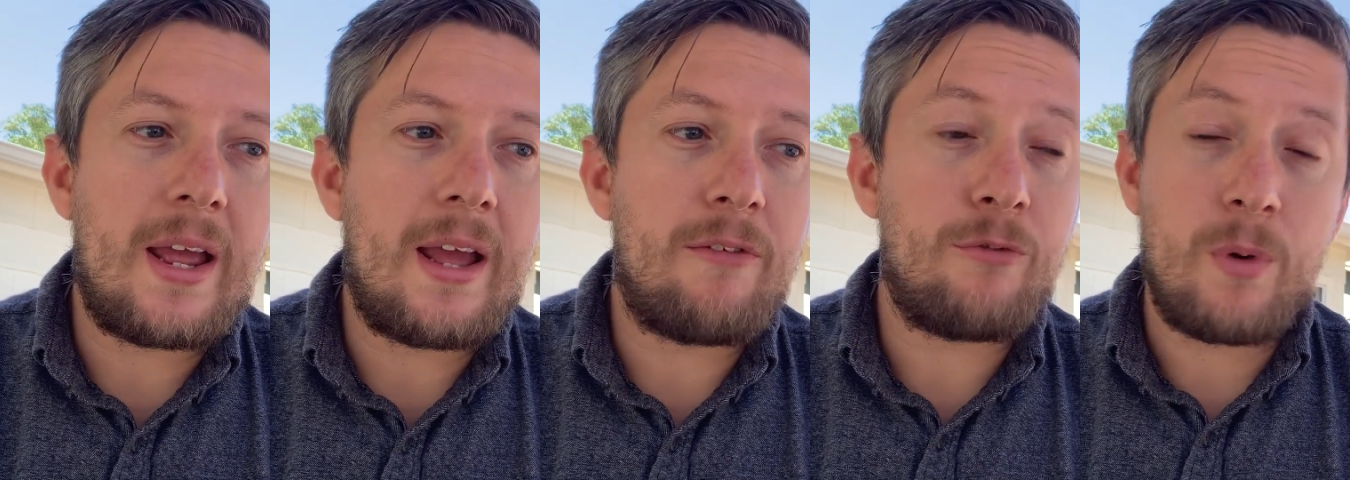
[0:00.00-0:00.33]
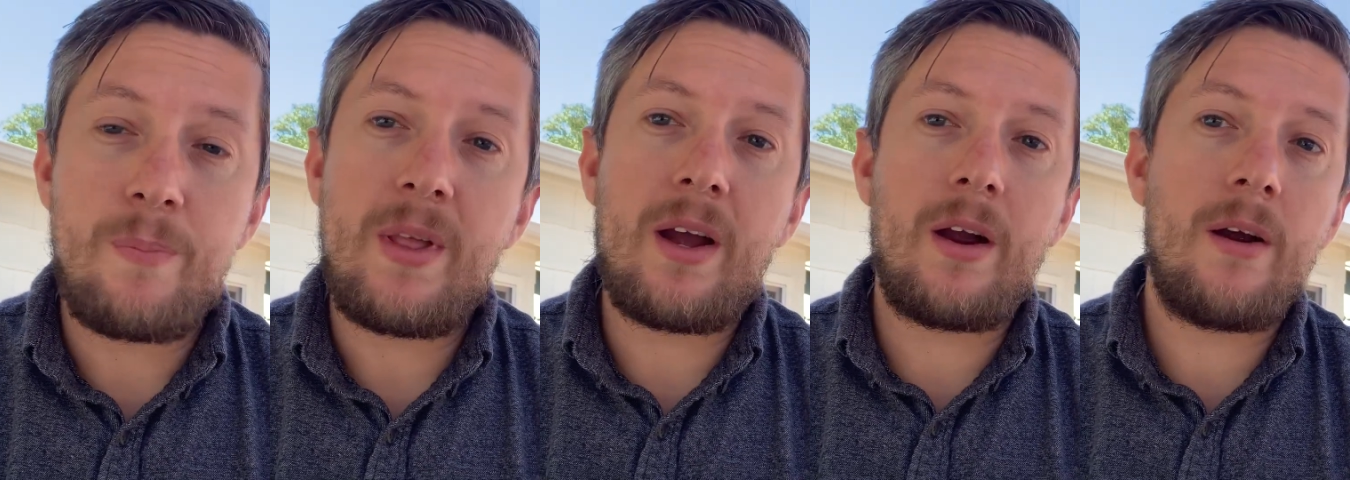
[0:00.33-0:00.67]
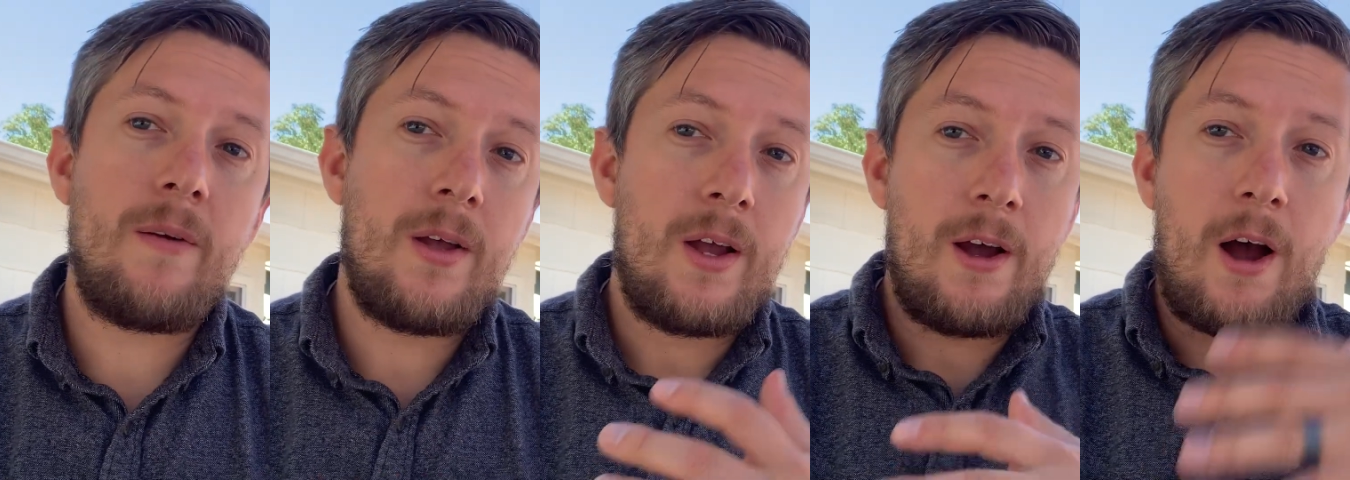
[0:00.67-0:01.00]
And from
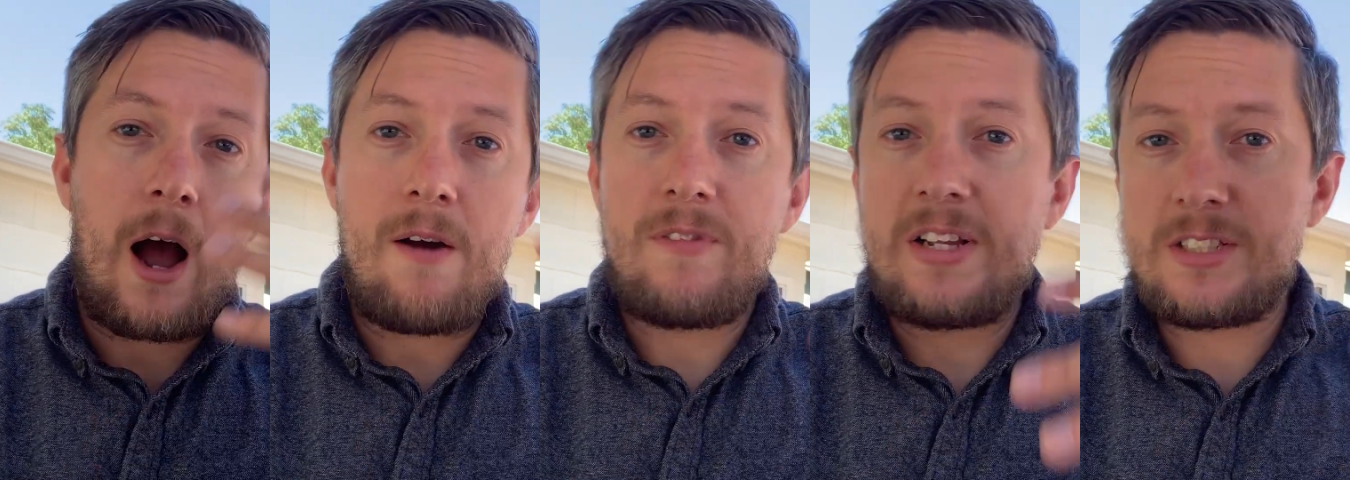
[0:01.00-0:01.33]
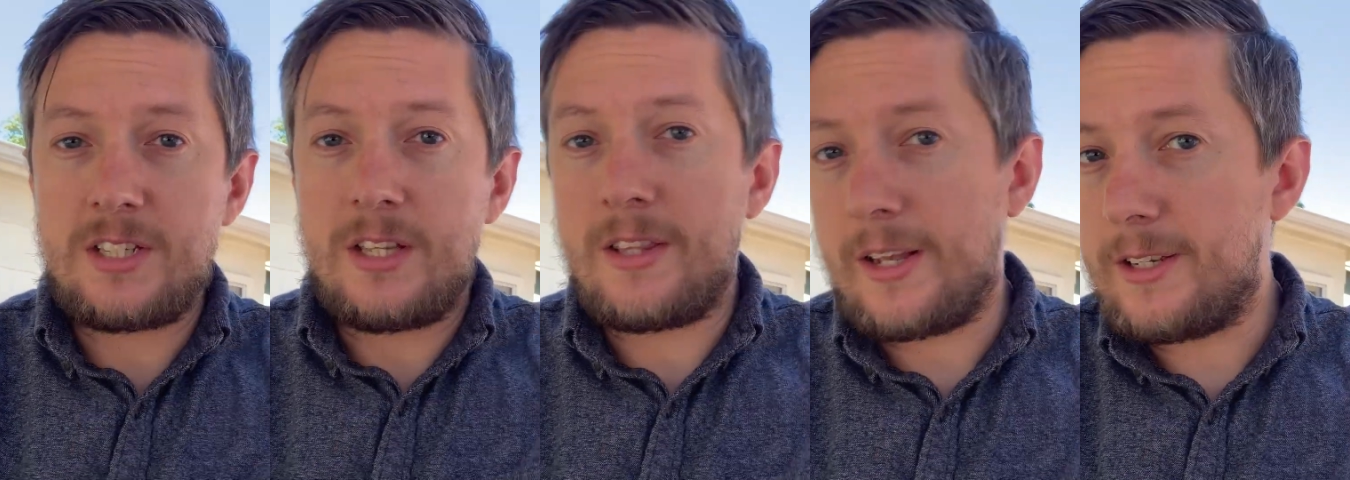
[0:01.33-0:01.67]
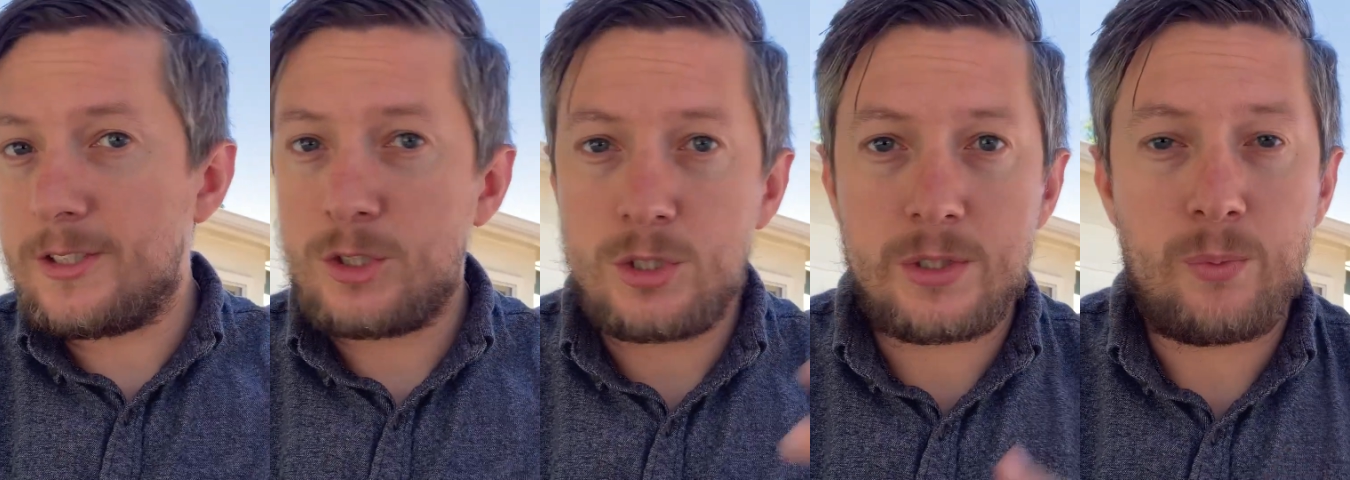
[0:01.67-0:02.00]
there, obviously
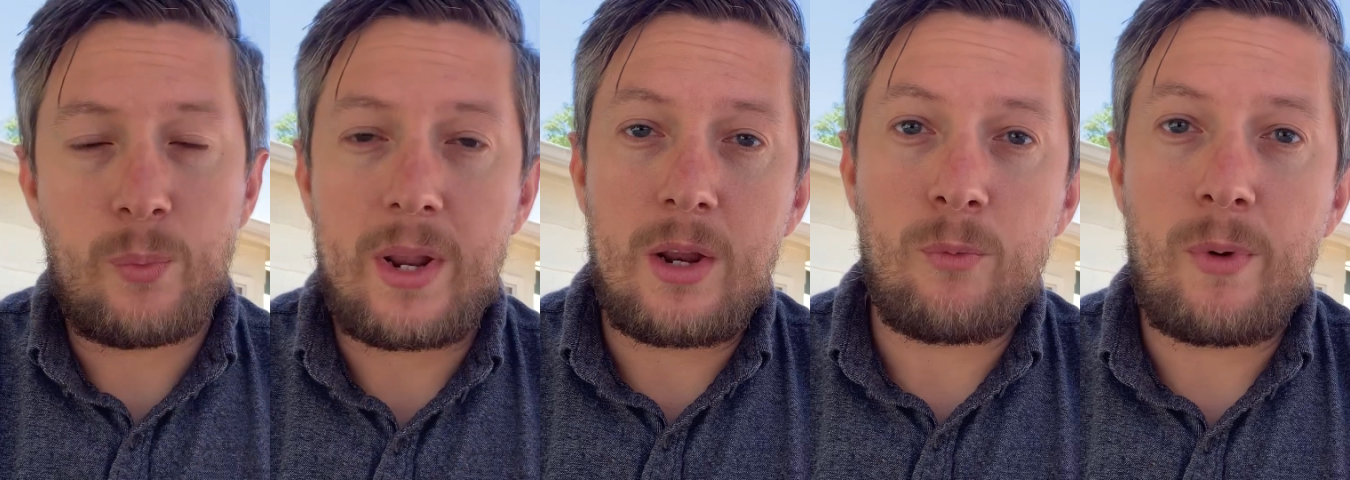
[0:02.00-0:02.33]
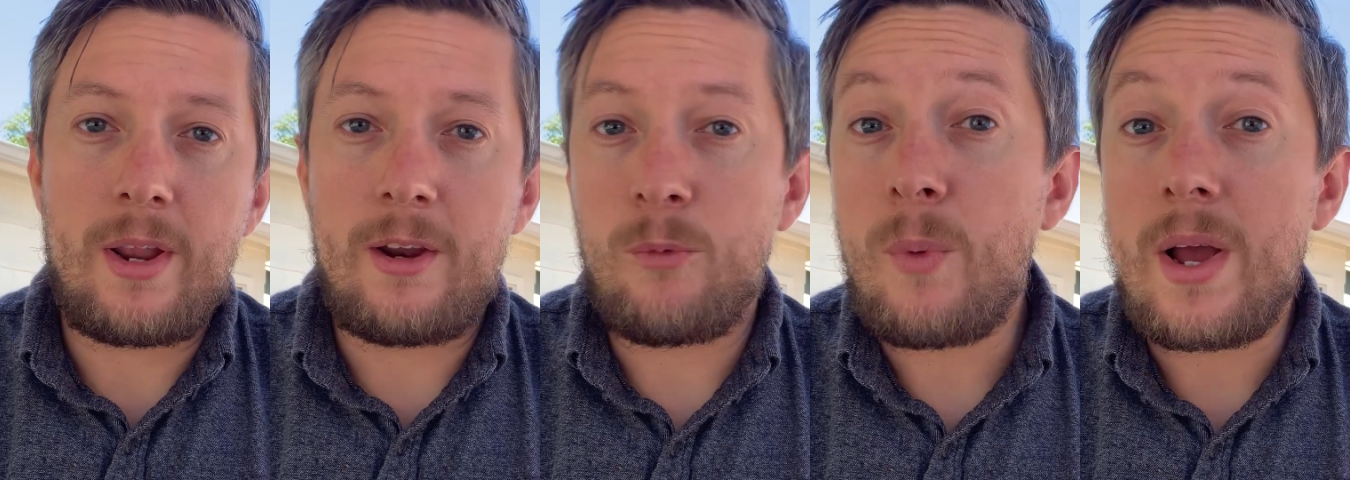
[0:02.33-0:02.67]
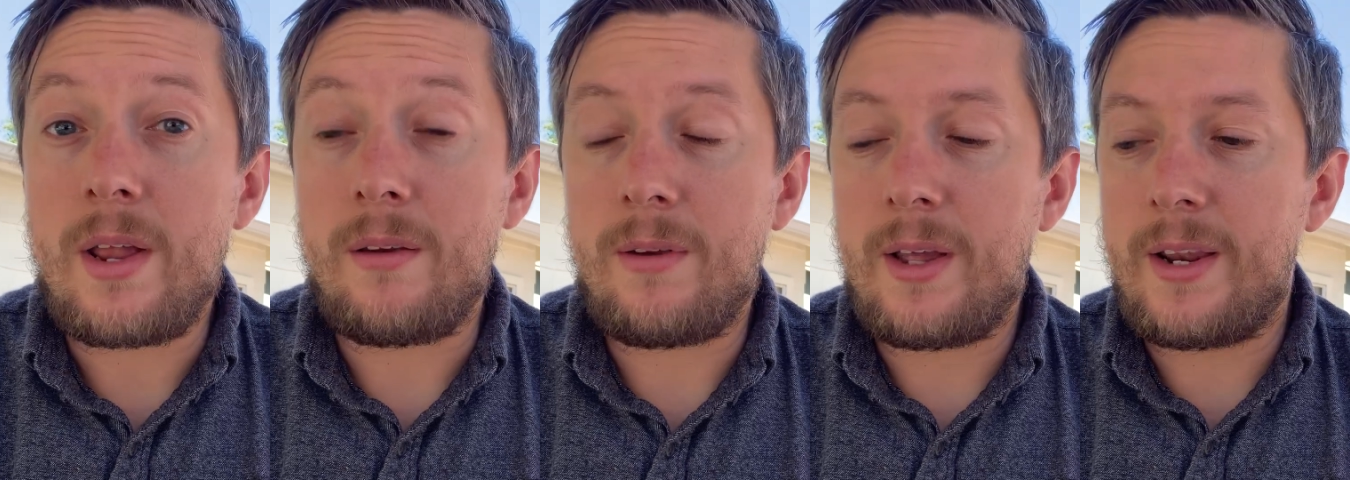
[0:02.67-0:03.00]
things went and went and went.